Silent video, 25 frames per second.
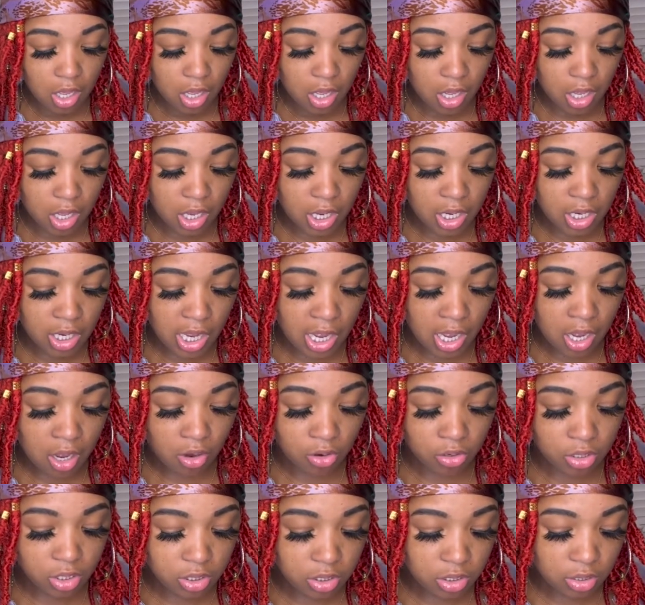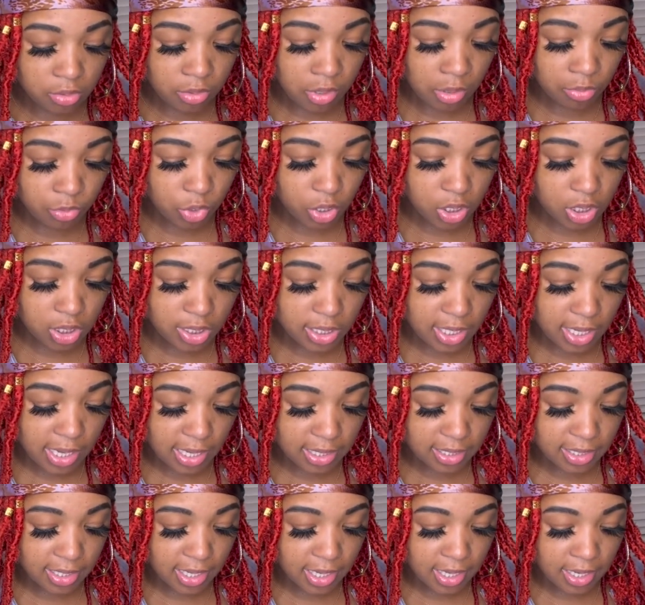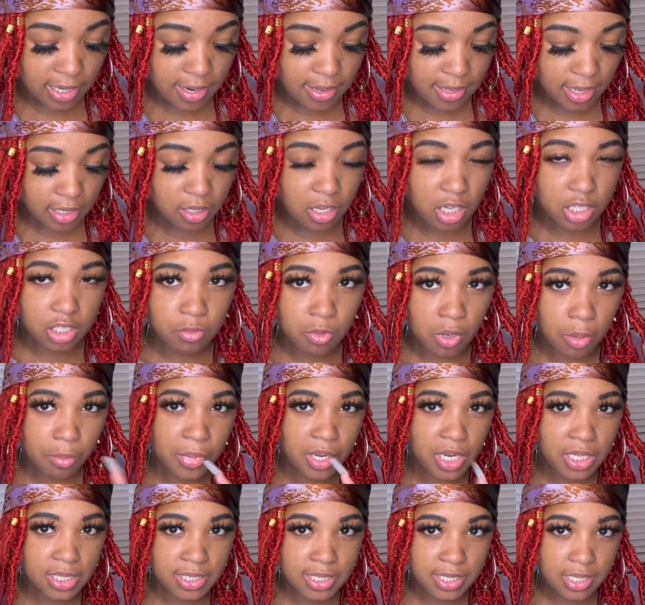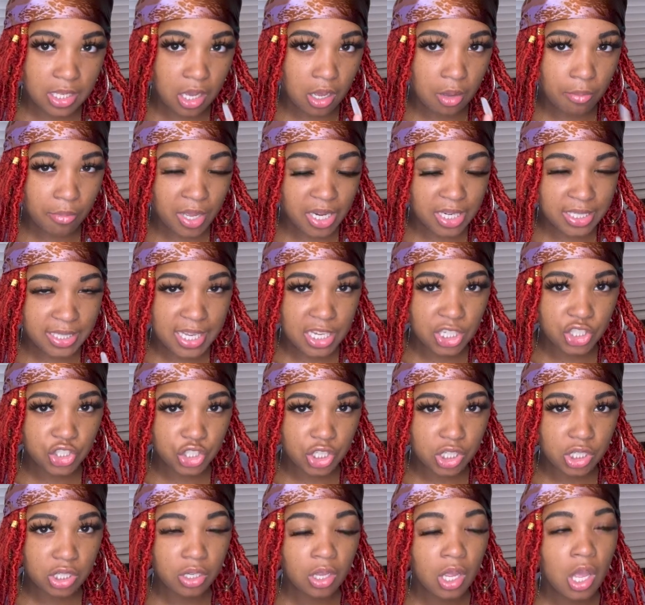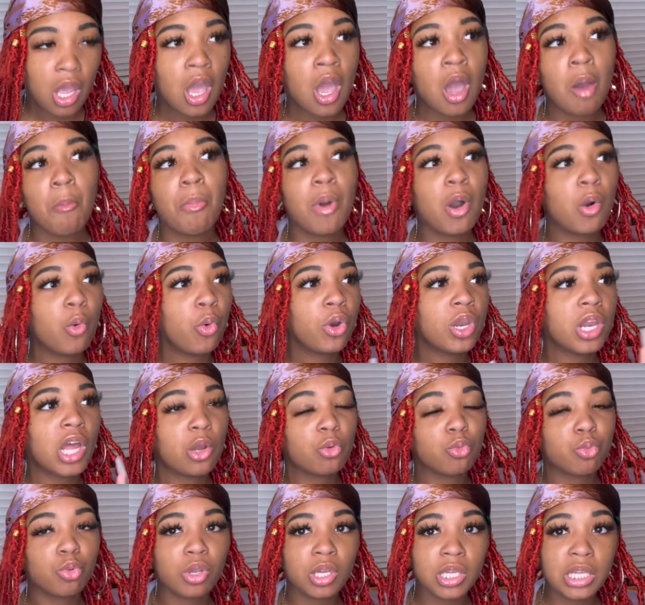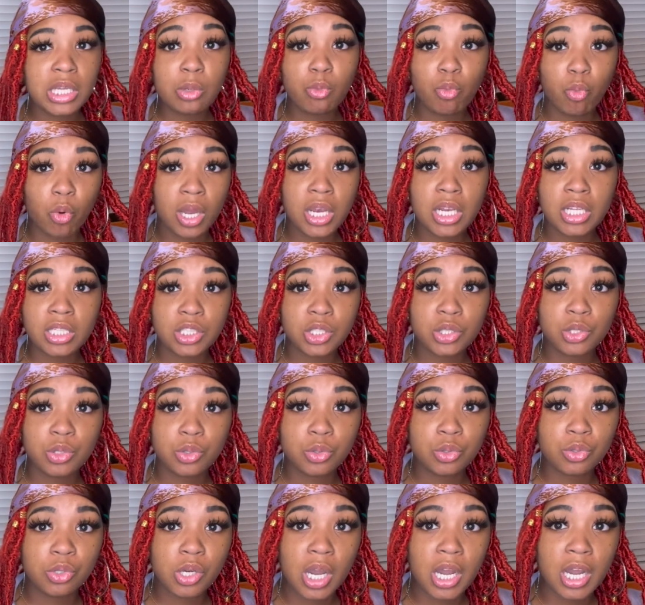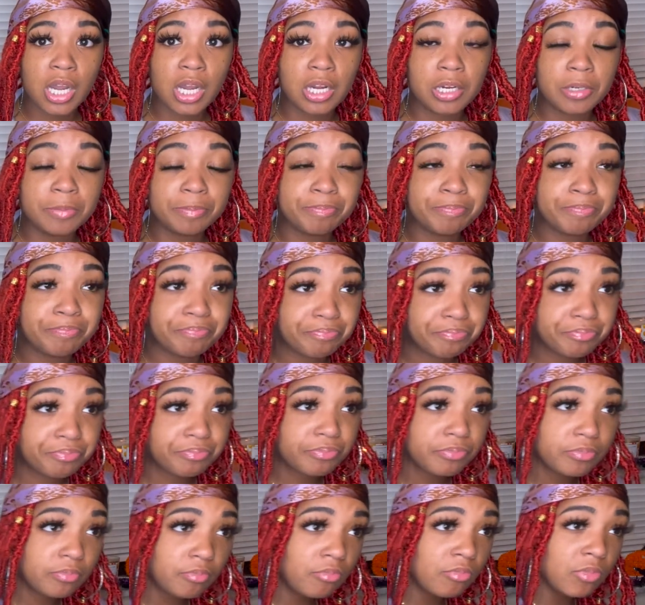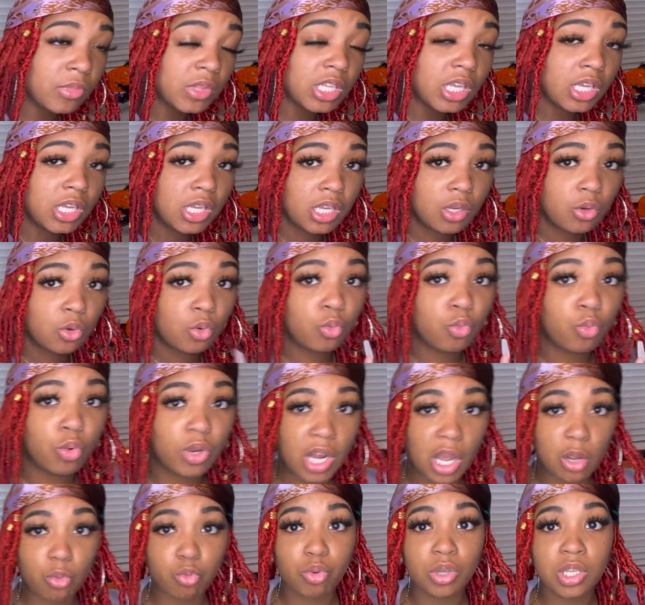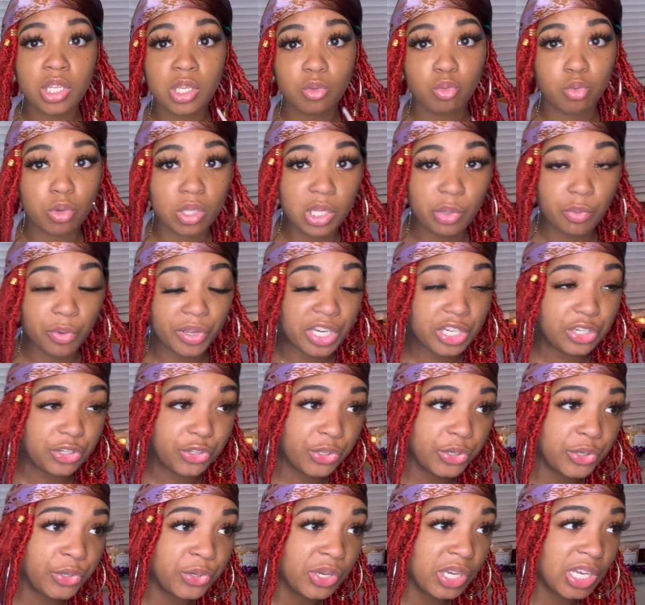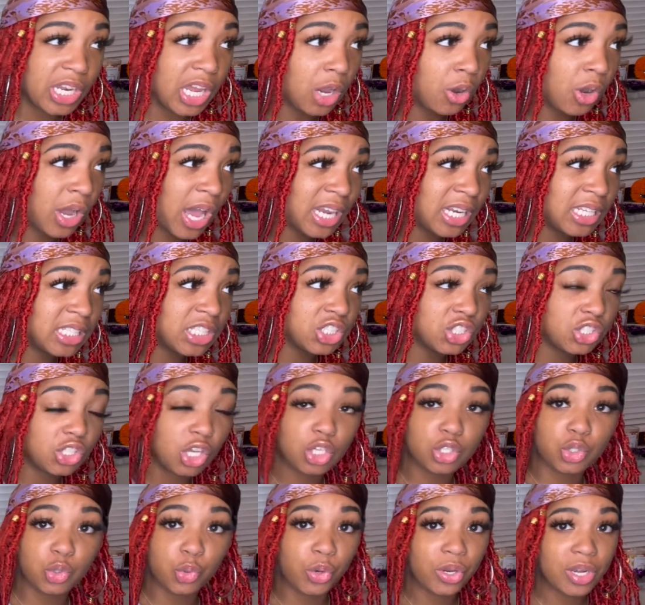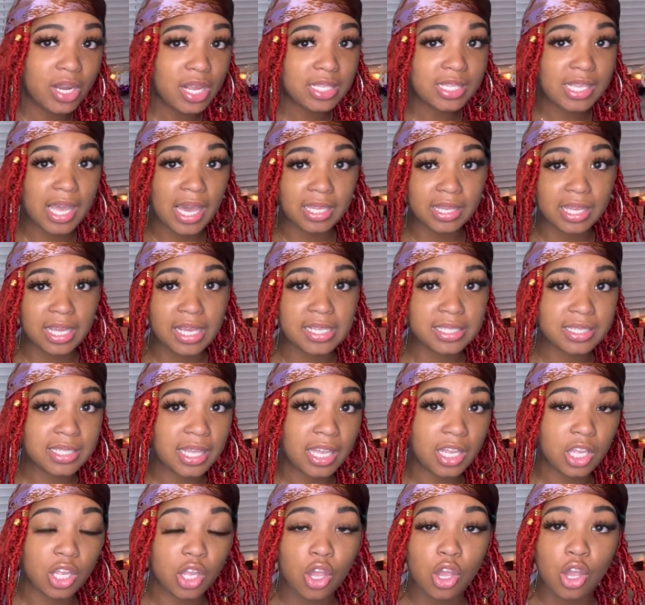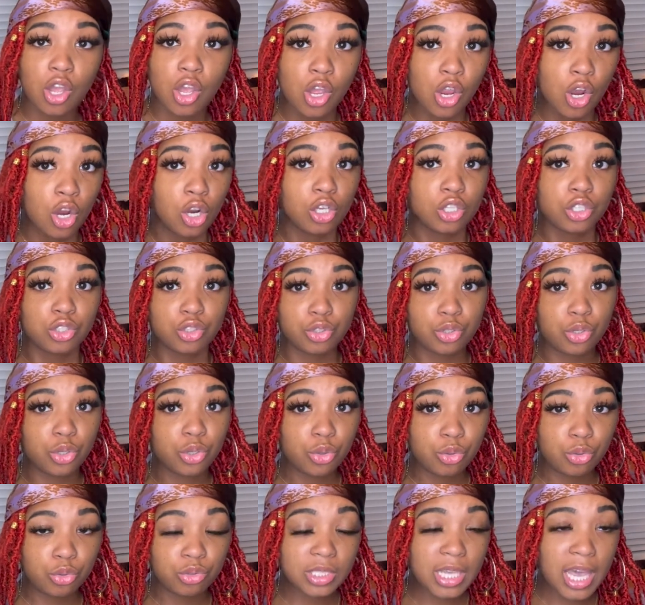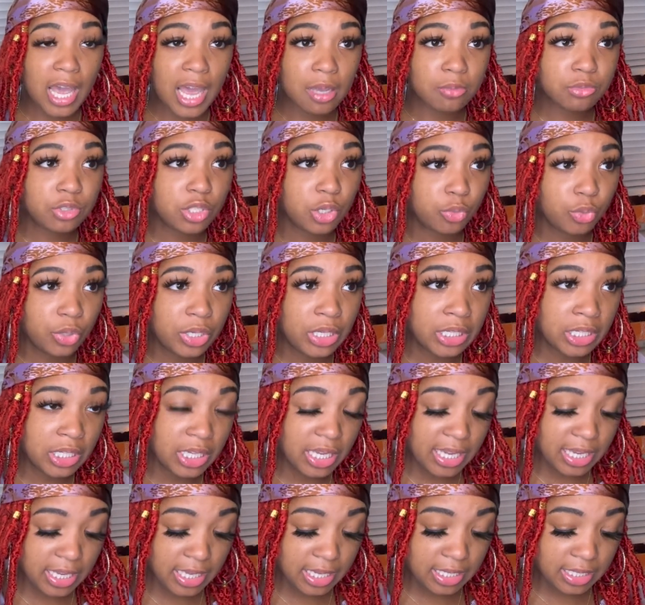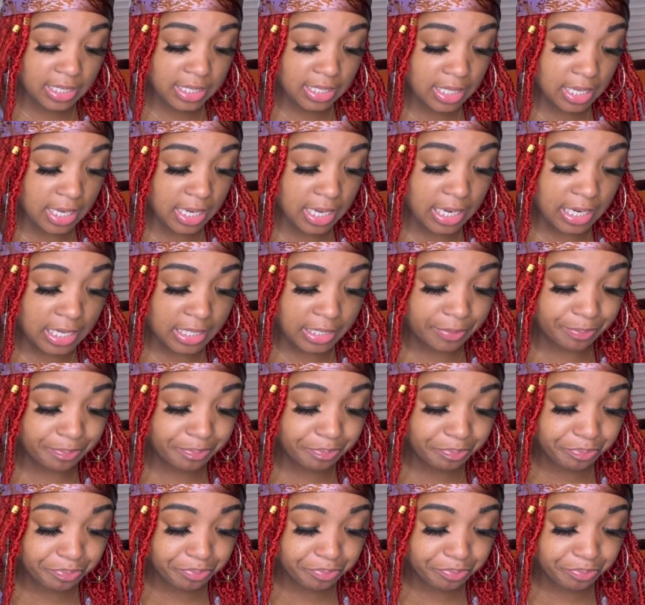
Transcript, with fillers: And I honestly, I'm going to say I didn't because I talked about medit meditation. But what I really wanted to, um, what I really, really want to do, and I, I need to start doing this at least like two times a week is um,